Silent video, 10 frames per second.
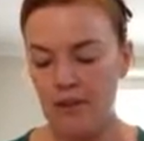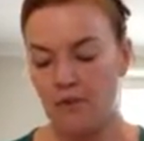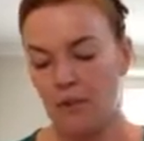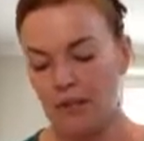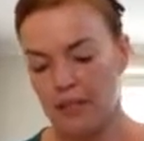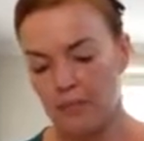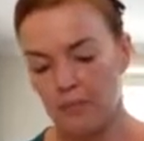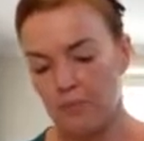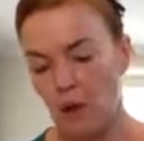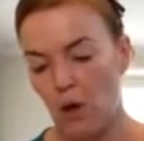falling into
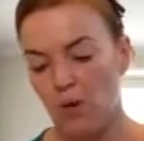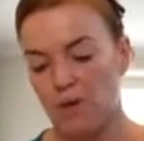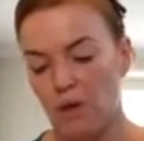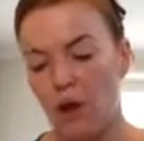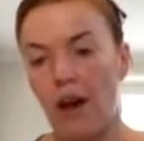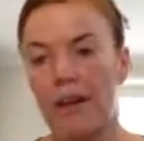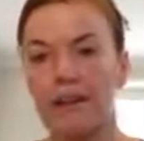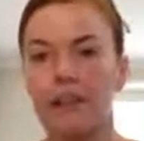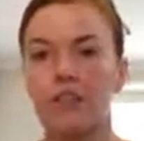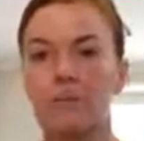the bowl, so I can
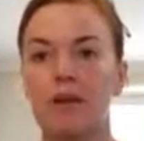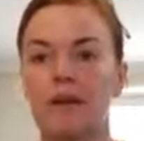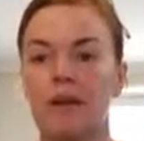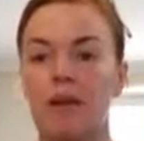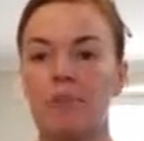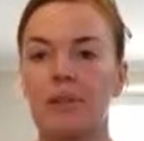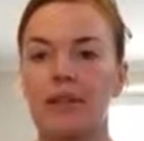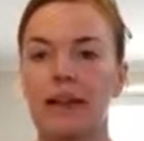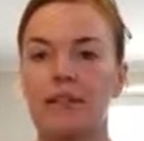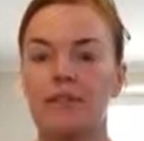actually pick that up
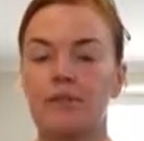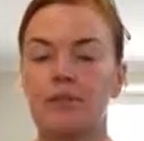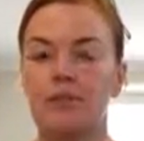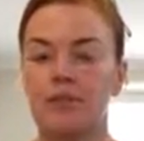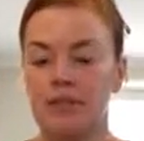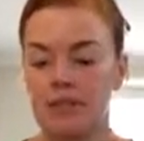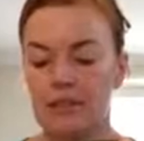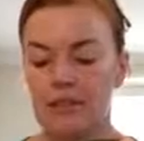later and use it.